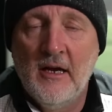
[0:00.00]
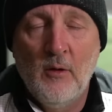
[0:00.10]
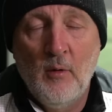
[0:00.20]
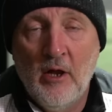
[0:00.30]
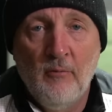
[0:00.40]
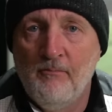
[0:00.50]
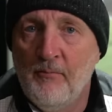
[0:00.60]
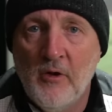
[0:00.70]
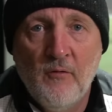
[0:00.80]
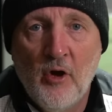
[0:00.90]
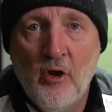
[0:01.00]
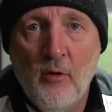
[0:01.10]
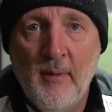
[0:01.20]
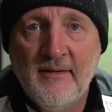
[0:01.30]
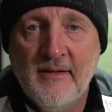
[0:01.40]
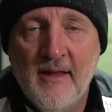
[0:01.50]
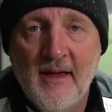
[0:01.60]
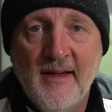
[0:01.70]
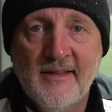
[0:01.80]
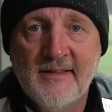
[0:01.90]
uh, well you've got no mess in
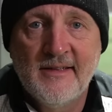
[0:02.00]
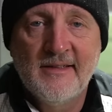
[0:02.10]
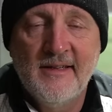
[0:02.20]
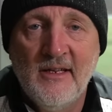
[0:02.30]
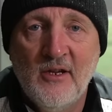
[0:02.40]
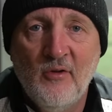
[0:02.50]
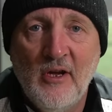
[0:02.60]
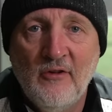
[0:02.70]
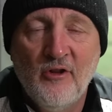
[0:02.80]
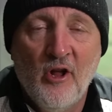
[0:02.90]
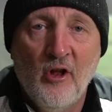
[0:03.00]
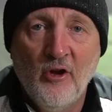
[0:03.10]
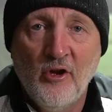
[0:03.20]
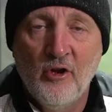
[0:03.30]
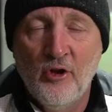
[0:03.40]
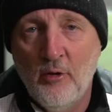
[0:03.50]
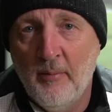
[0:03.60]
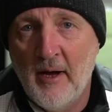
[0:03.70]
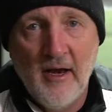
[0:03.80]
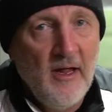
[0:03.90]
there it's 16 degrees not a lot you can do
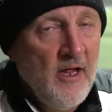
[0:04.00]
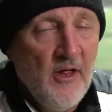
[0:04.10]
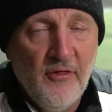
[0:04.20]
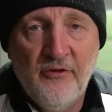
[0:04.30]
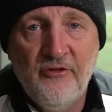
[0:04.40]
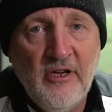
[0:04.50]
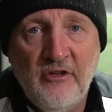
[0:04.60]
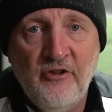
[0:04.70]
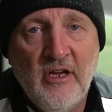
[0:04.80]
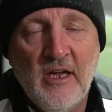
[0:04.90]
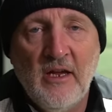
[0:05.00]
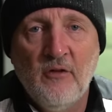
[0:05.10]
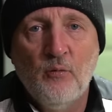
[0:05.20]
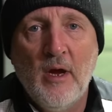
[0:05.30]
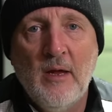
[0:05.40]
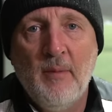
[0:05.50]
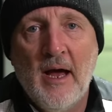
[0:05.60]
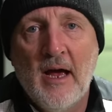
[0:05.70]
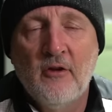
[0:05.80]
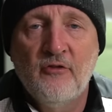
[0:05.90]
about it the CG is way
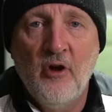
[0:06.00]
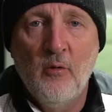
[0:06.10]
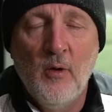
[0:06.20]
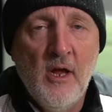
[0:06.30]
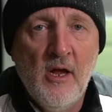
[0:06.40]
back so